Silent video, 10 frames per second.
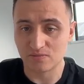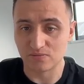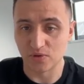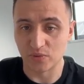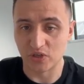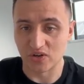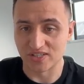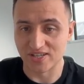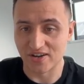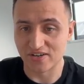but we got a
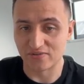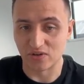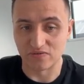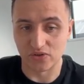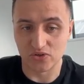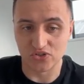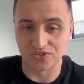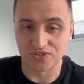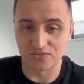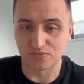ton of
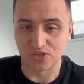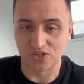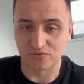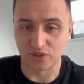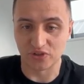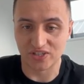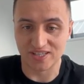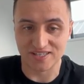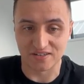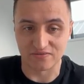conversions, which if we look at
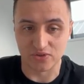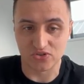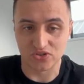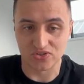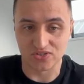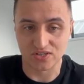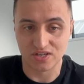these conversions,